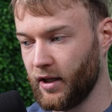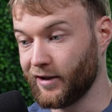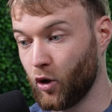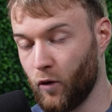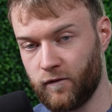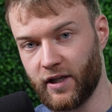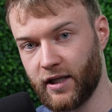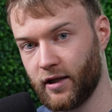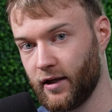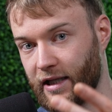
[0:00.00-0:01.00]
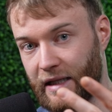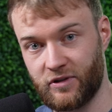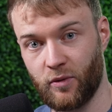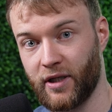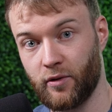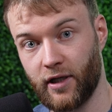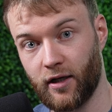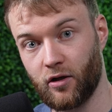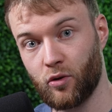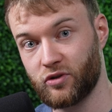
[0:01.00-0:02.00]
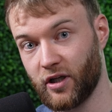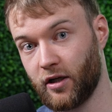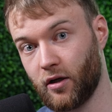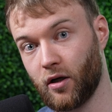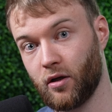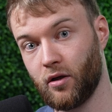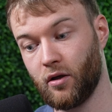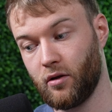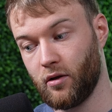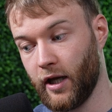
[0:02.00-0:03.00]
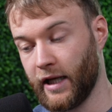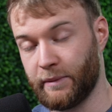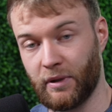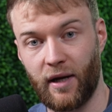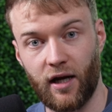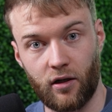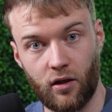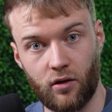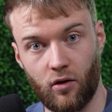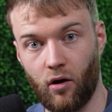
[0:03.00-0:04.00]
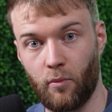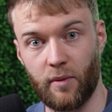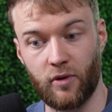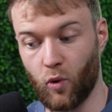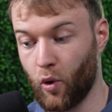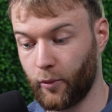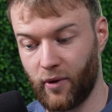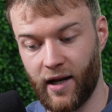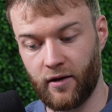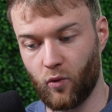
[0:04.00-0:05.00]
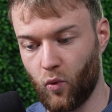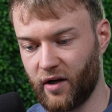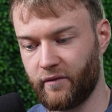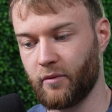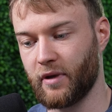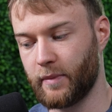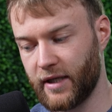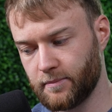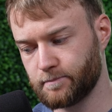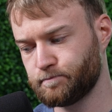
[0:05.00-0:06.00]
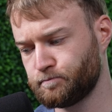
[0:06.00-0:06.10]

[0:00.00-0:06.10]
And hopefully it helps someone out there who's either an email marketer or maybe you own a brand, whatever it may be.